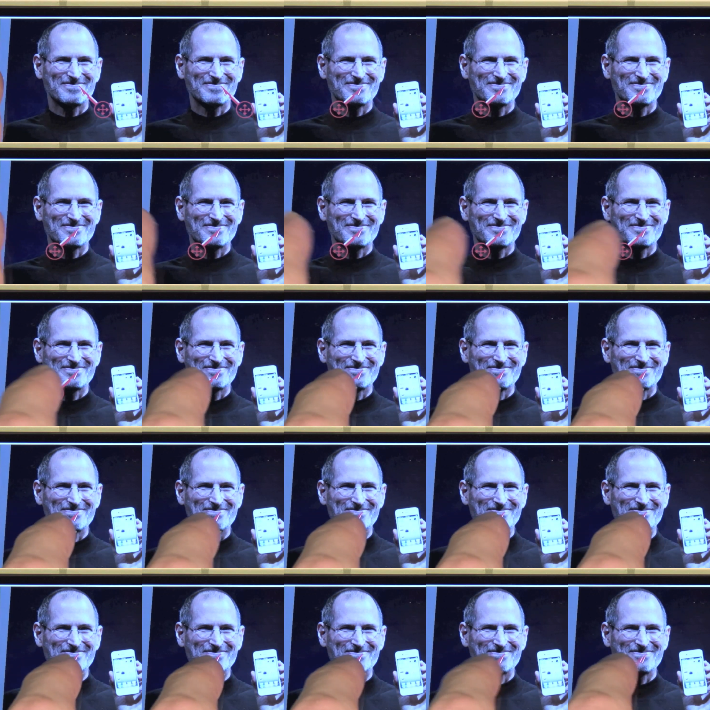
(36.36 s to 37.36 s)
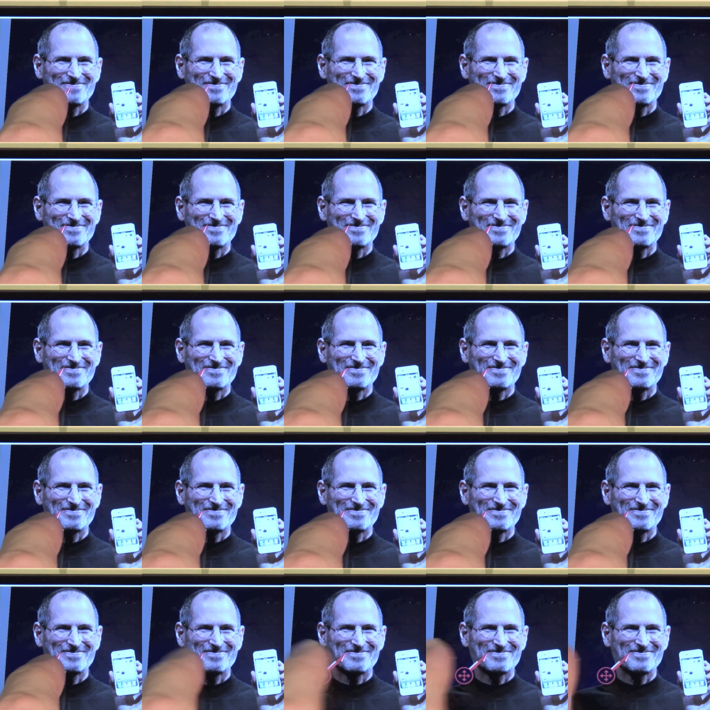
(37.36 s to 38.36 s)

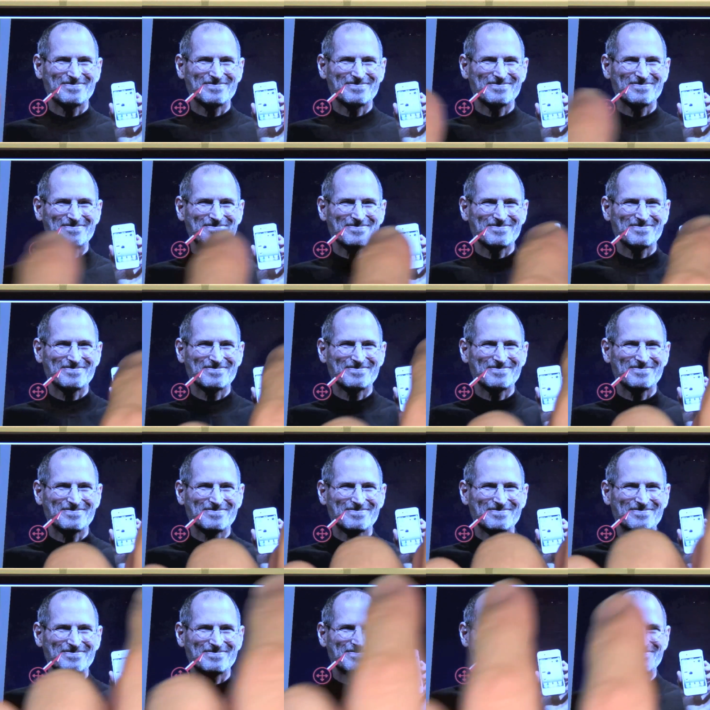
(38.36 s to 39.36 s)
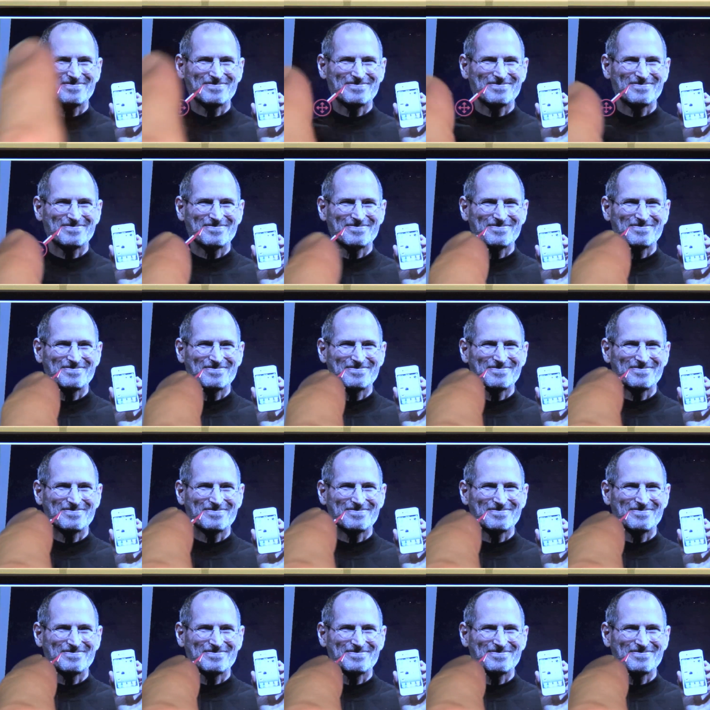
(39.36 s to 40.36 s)

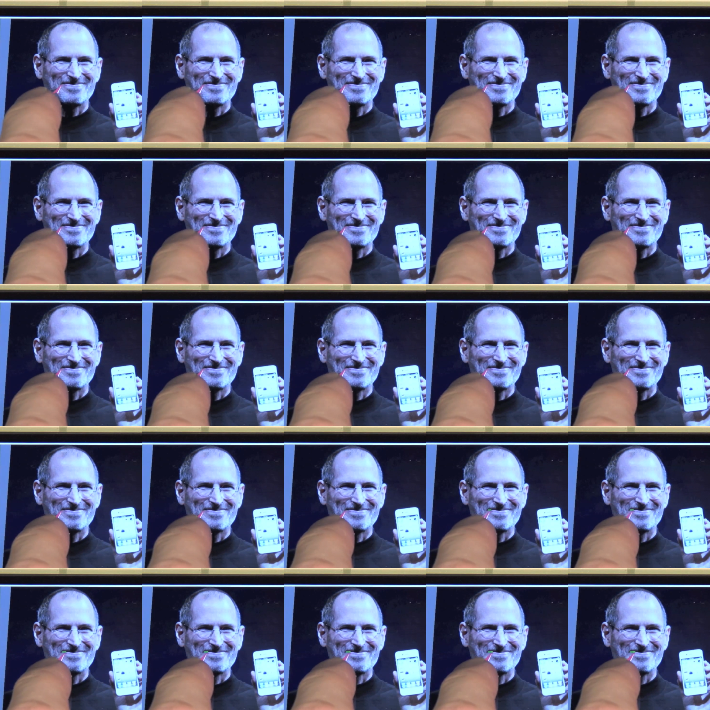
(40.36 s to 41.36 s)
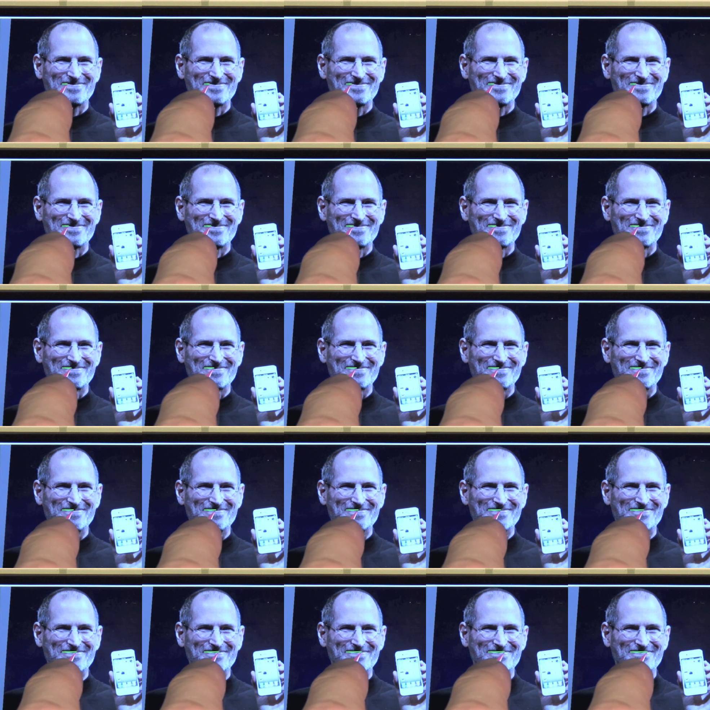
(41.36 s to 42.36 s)

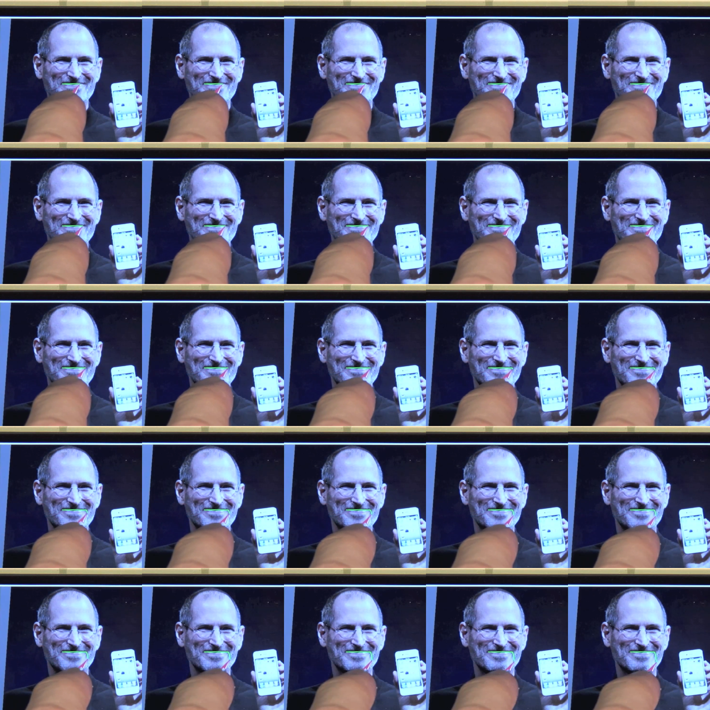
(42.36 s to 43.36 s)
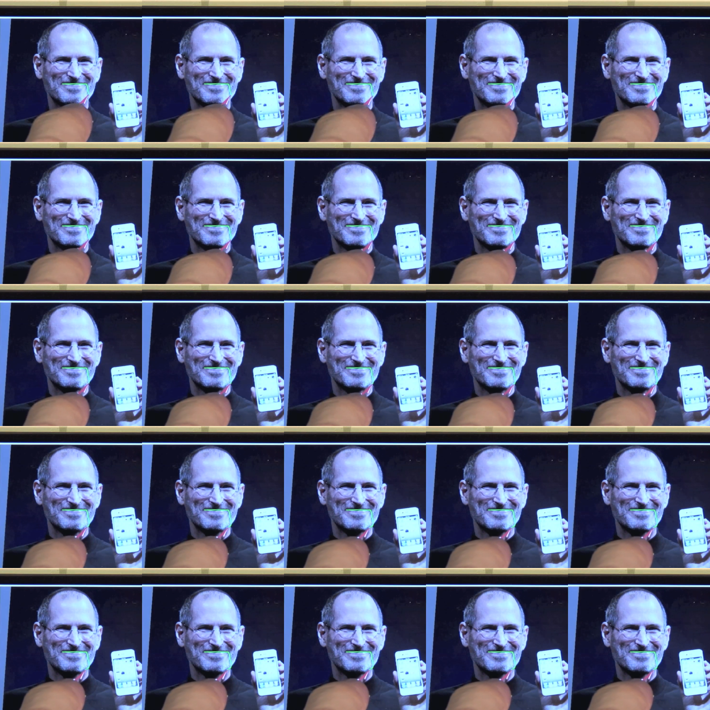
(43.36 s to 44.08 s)
Nothing is said.